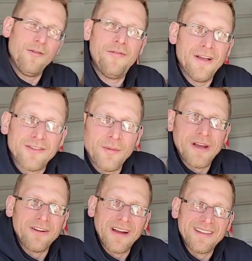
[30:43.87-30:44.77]
we found so
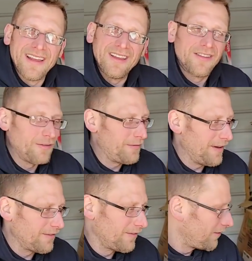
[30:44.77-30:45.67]
many great things. We
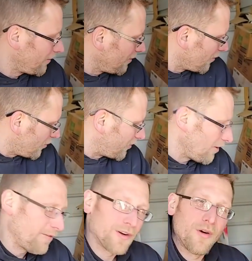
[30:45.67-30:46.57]
found
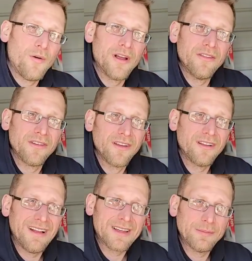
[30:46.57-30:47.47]
silver coins,
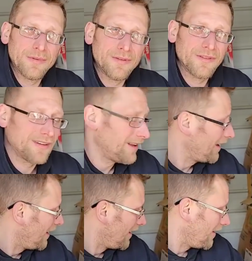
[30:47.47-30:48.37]
collectibles,
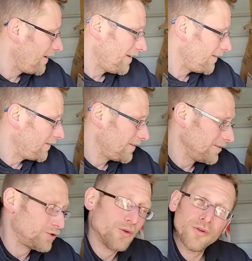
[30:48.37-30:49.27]

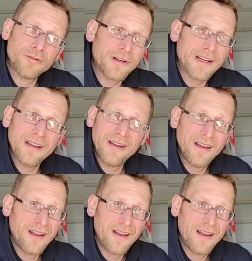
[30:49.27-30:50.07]
jewelry